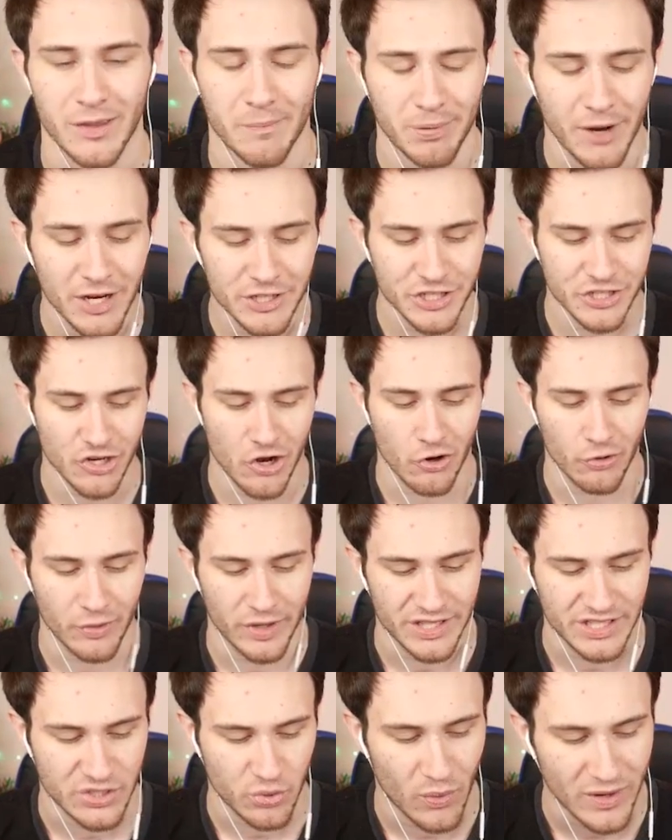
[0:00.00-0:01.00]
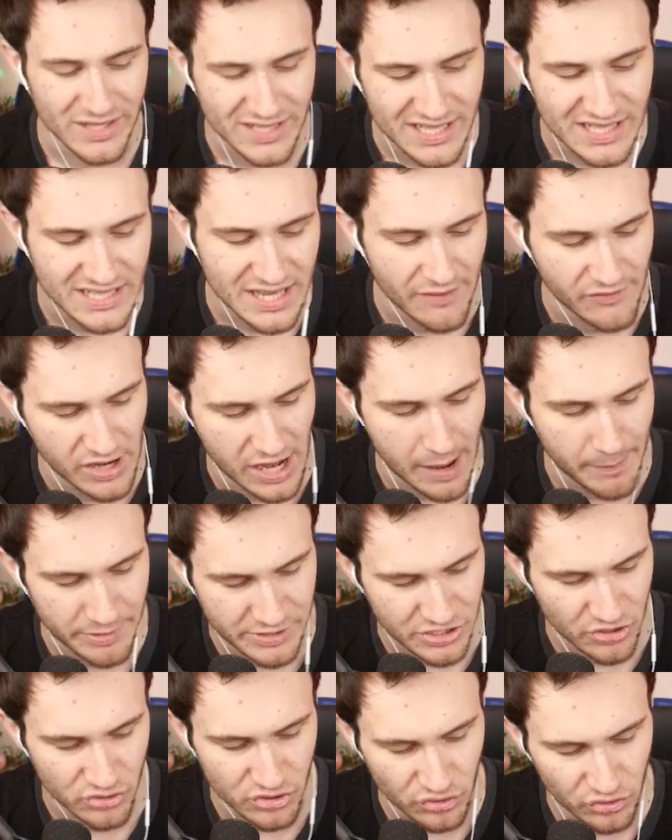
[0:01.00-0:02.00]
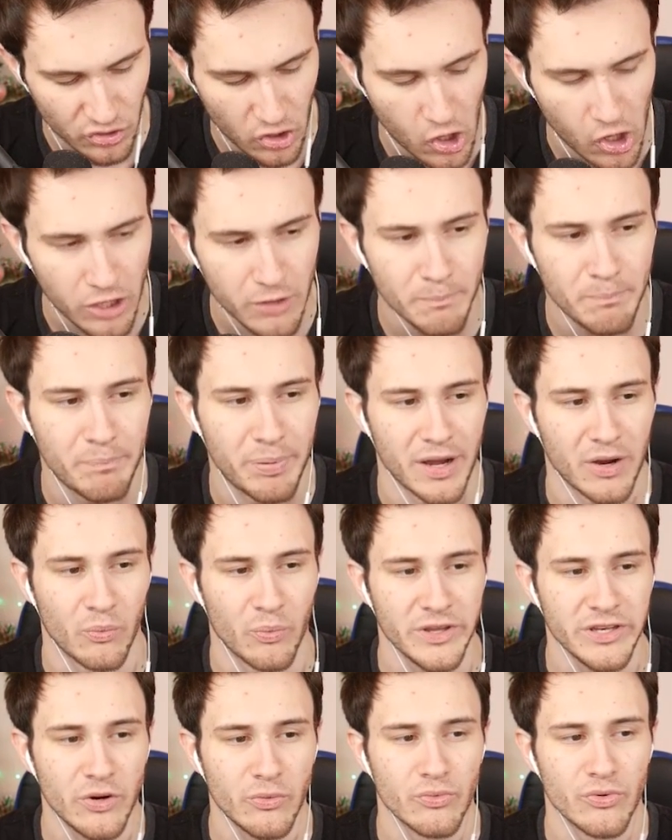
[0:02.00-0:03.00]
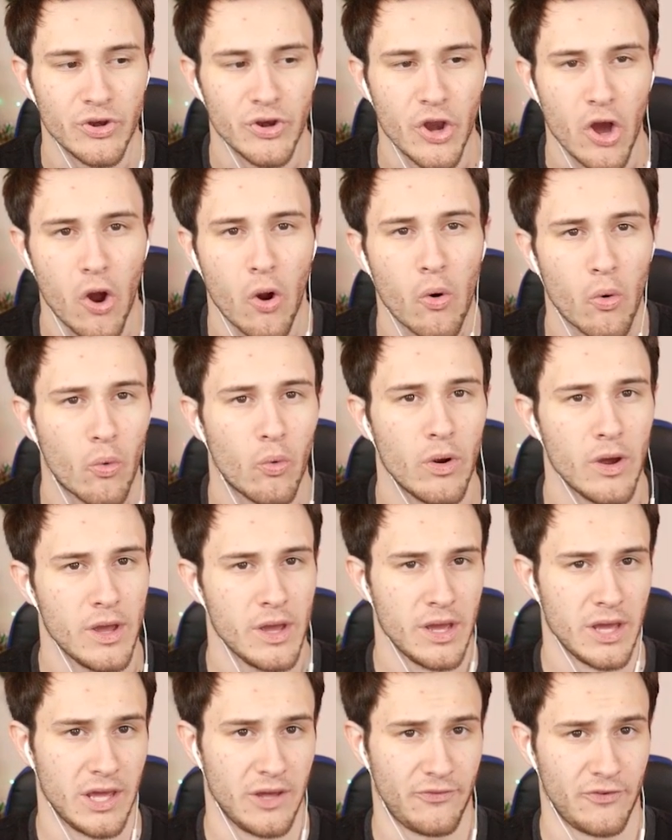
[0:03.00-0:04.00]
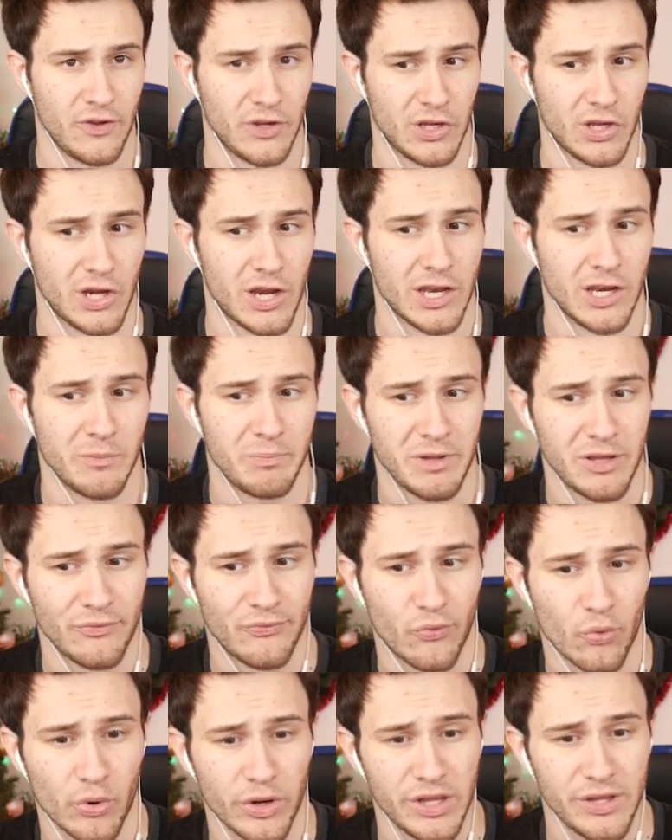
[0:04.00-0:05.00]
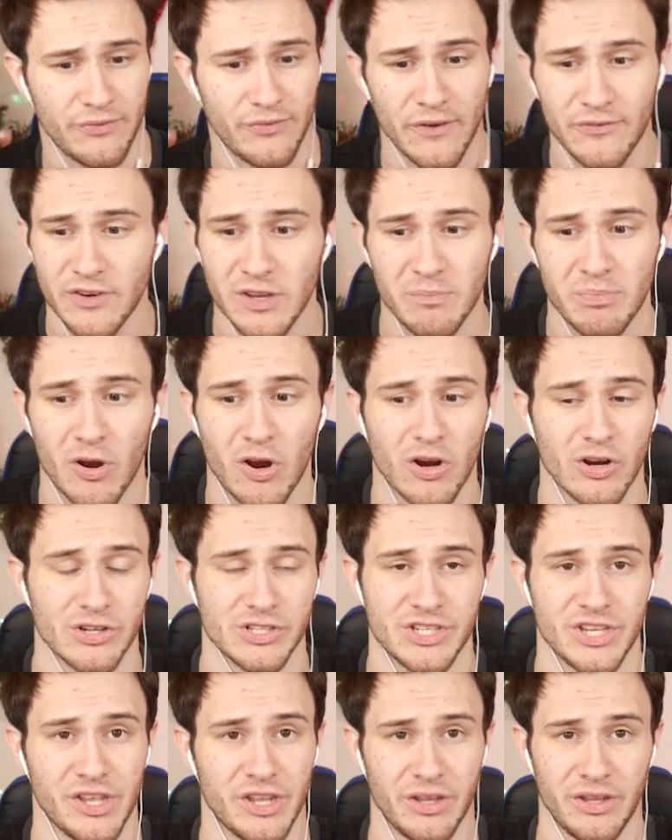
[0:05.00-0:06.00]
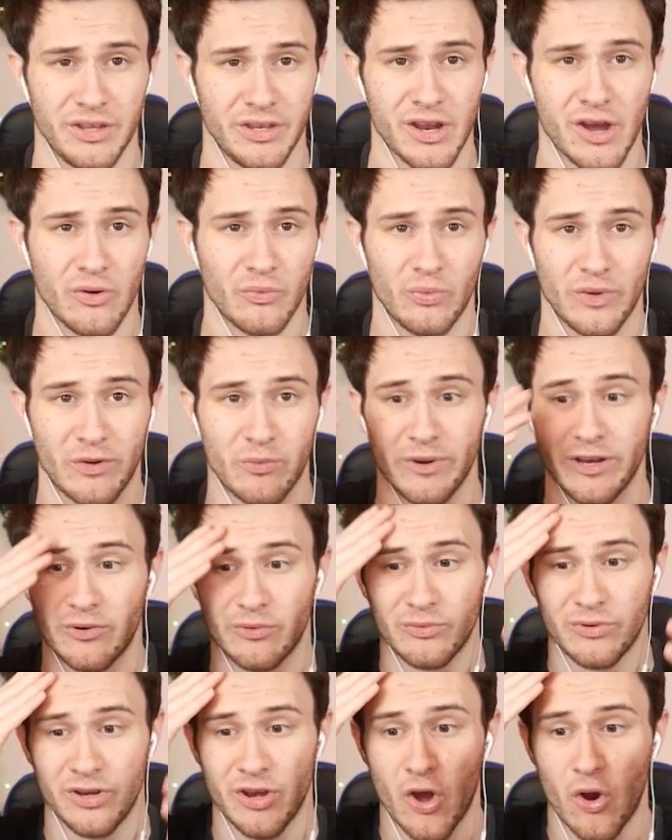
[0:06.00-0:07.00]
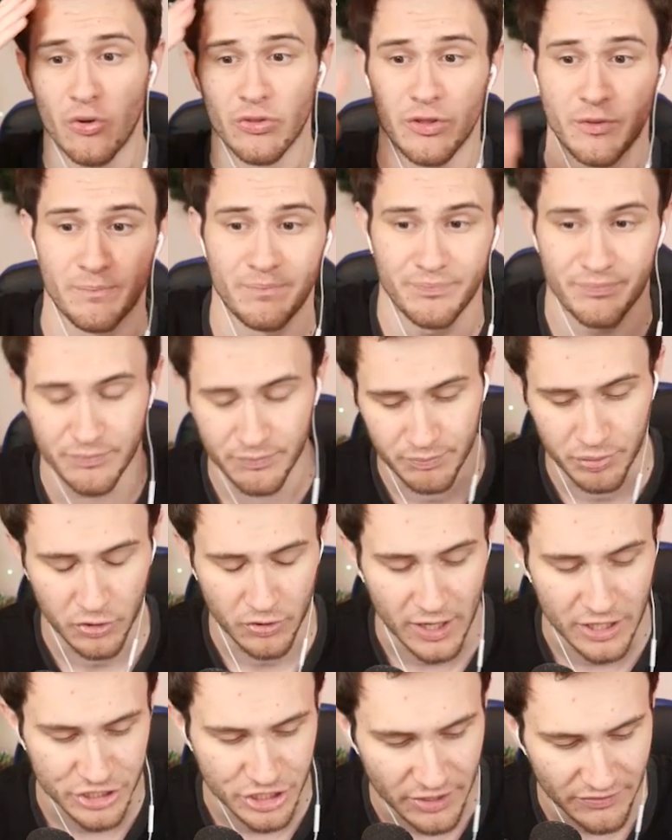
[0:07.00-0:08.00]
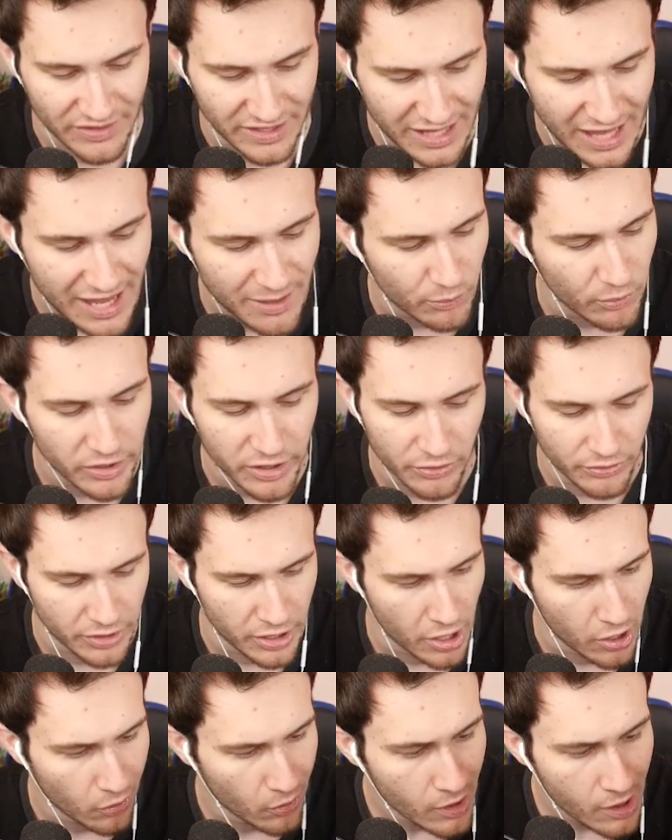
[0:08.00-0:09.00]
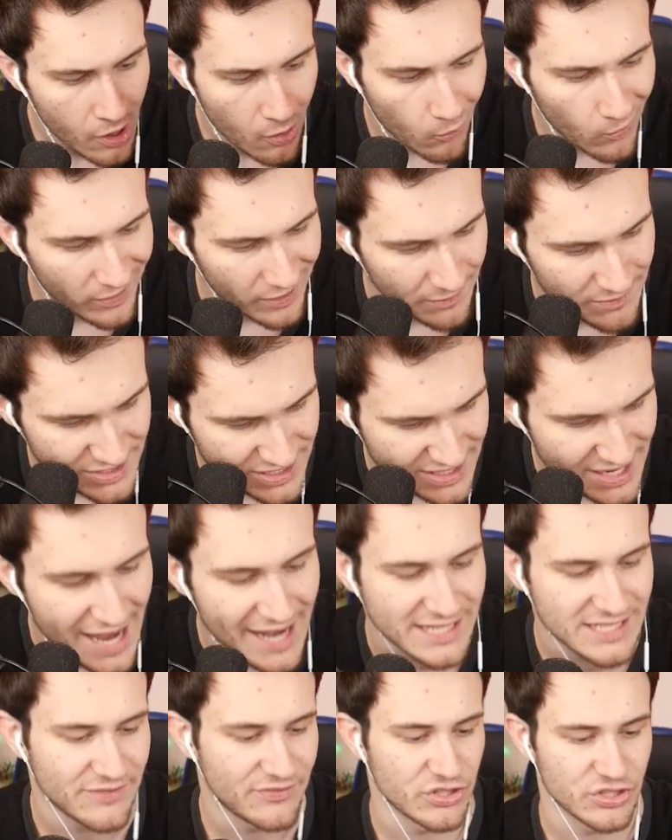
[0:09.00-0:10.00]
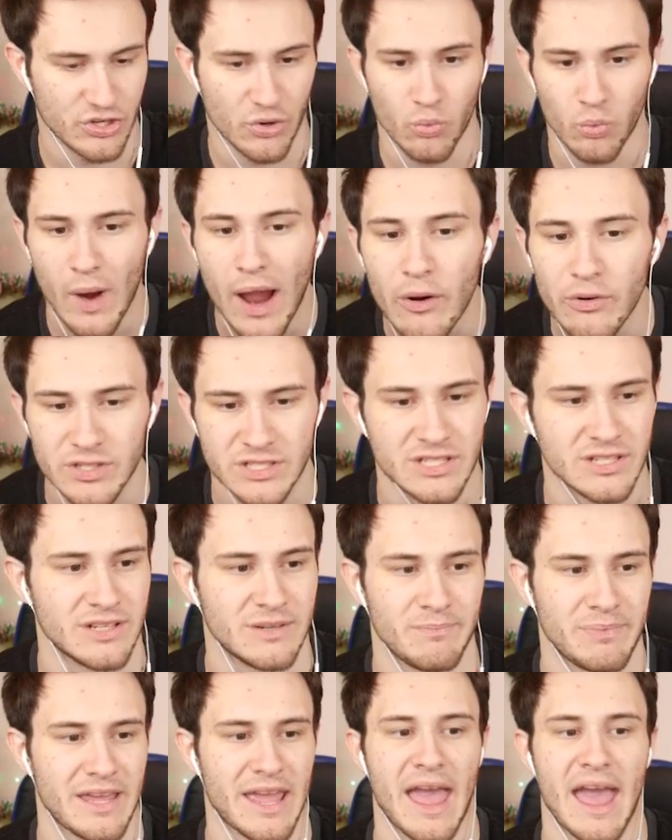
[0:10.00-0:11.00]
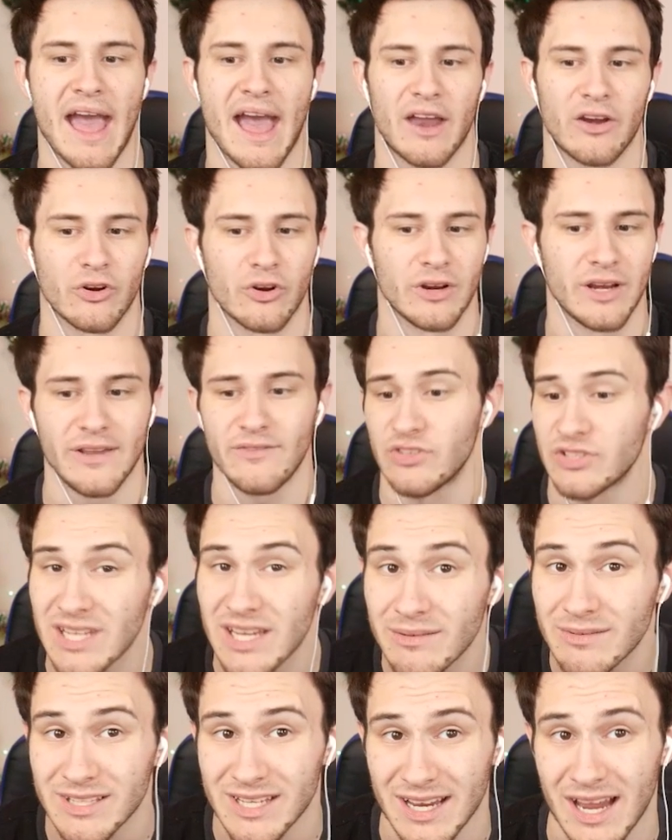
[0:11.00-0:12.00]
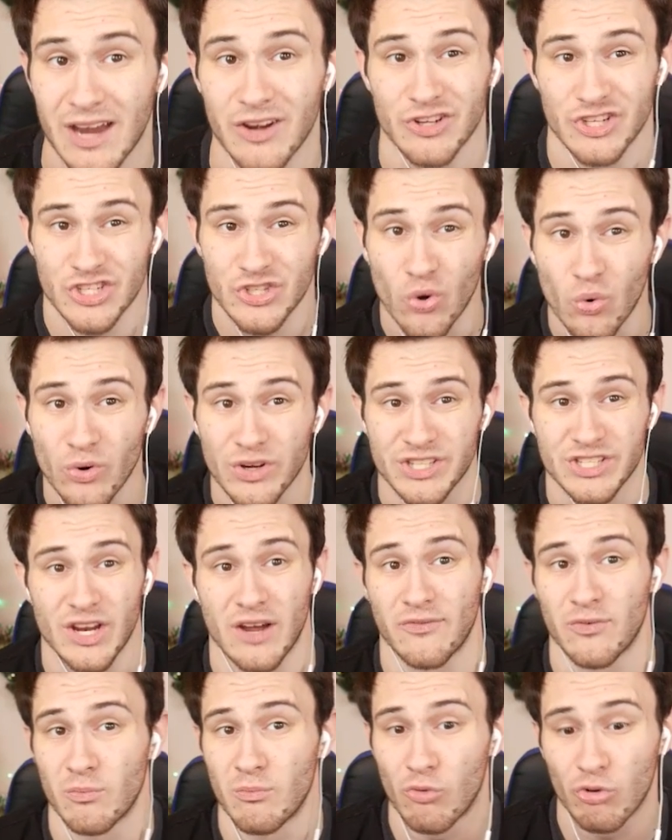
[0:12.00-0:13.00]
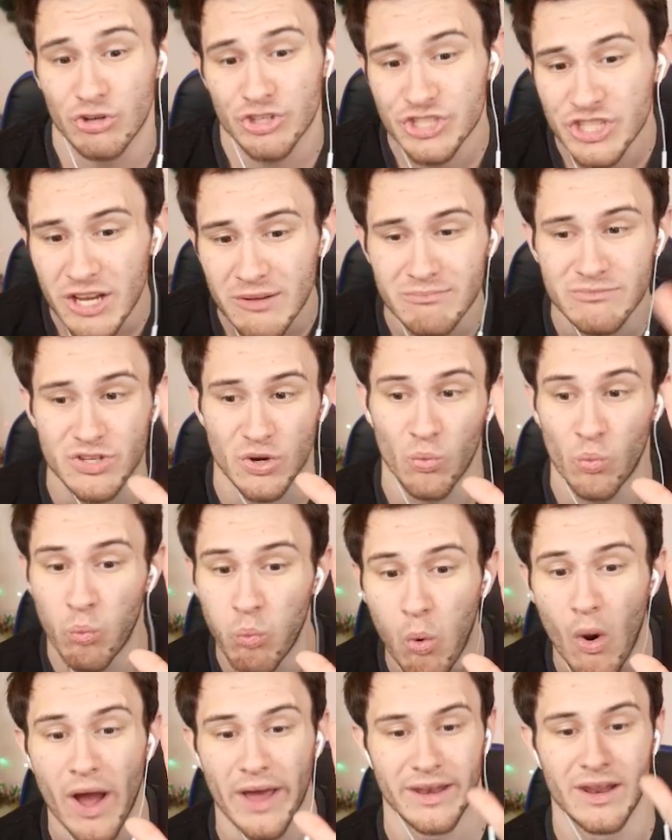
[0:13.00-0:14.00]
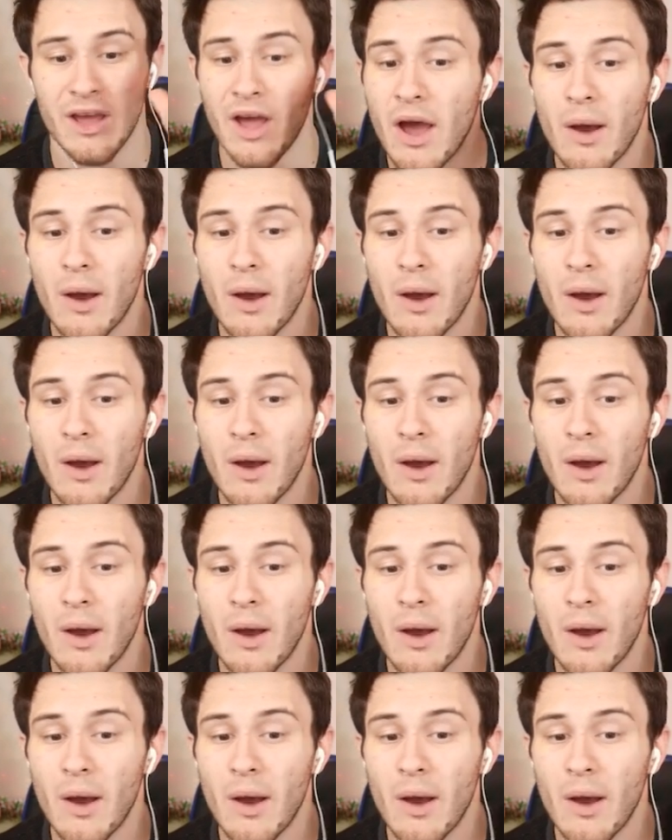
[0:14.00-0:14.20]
The project's already 27 episodes long, but we don't know if it could end up being 40, 50 parts, you know? Like, we don't know the progression of the game. We don't know what comes next, if there's a route to be had or an evil team to take on or story stuff or more gyms or what.